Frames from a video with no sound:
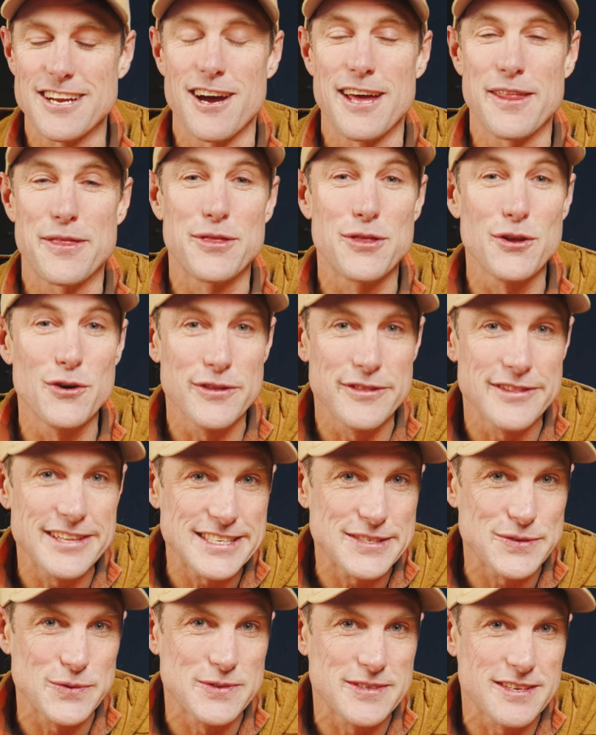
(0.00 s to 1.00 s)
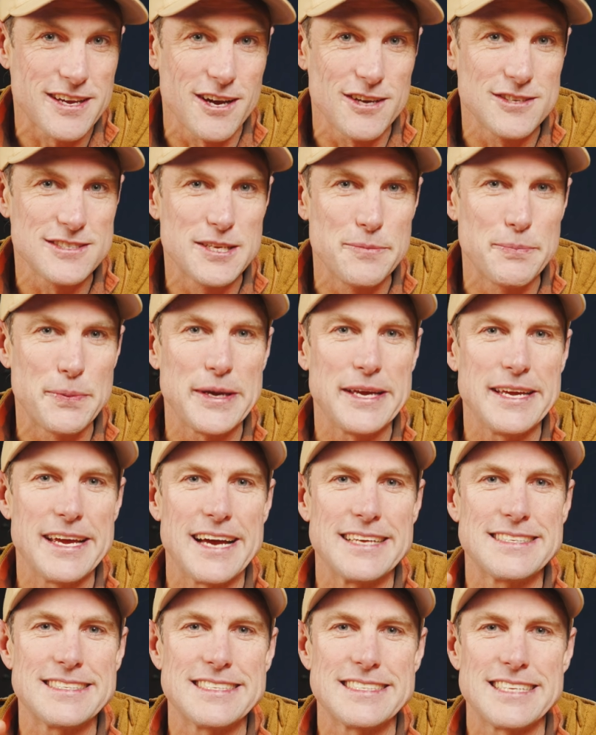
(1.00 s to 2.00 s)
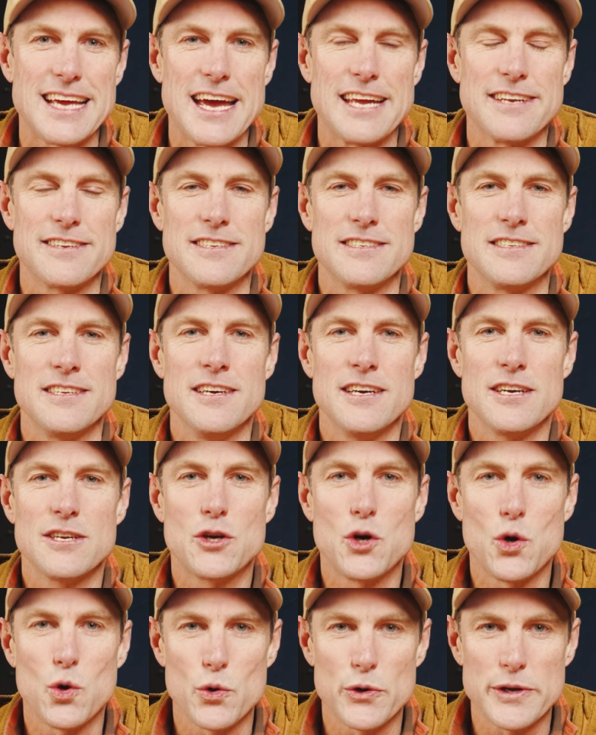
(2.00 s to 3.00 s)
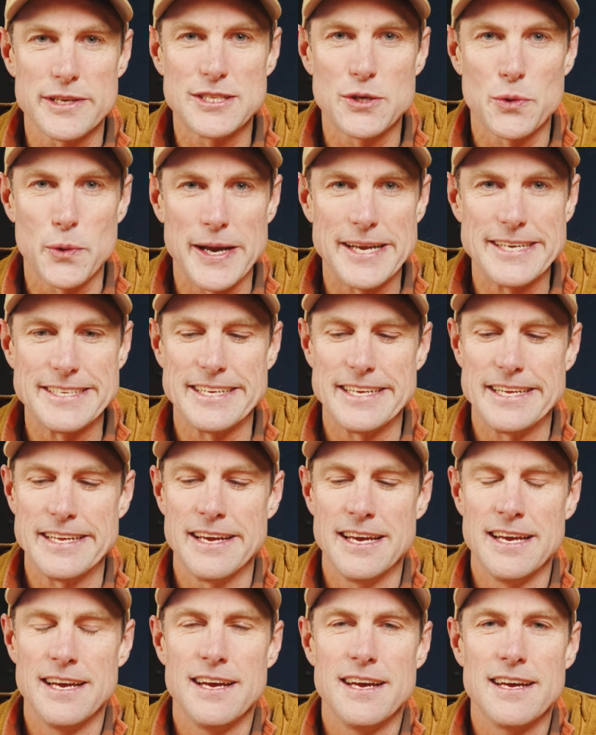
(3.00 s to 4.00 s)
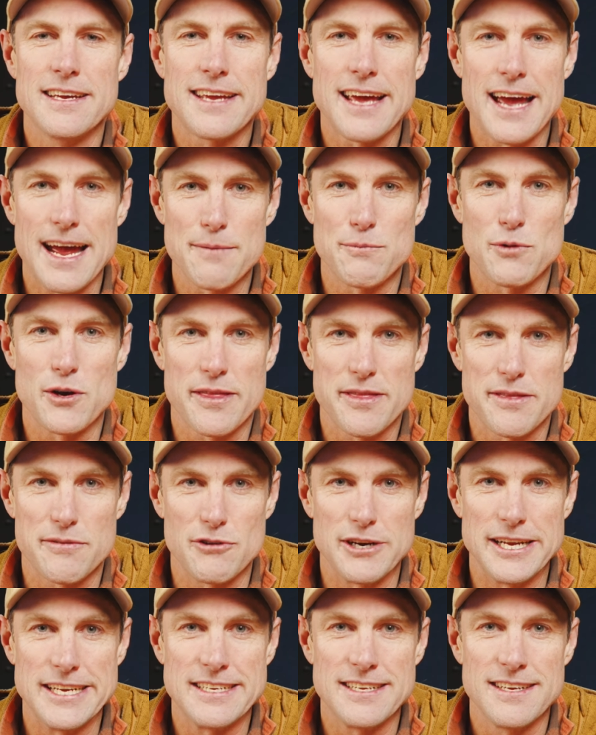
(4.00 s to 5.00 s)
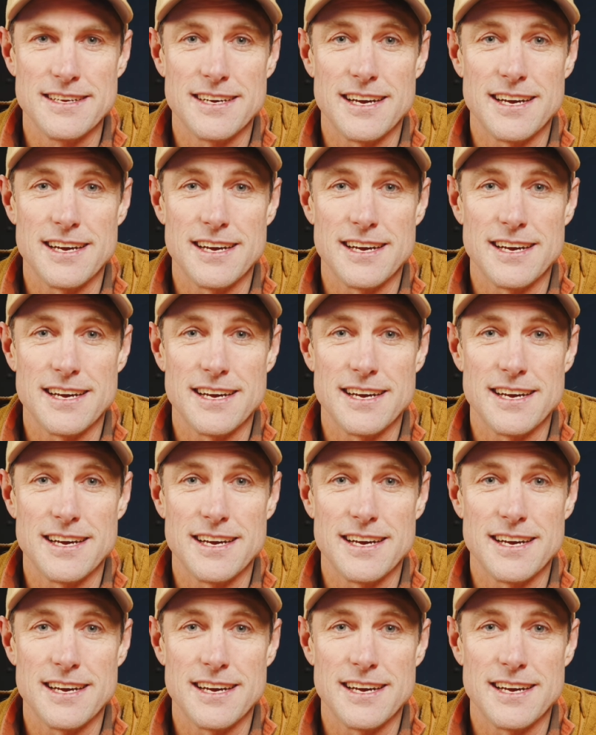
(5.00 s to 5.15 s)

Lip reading: I thought this was going to be a standard 1/4-20 camera thread.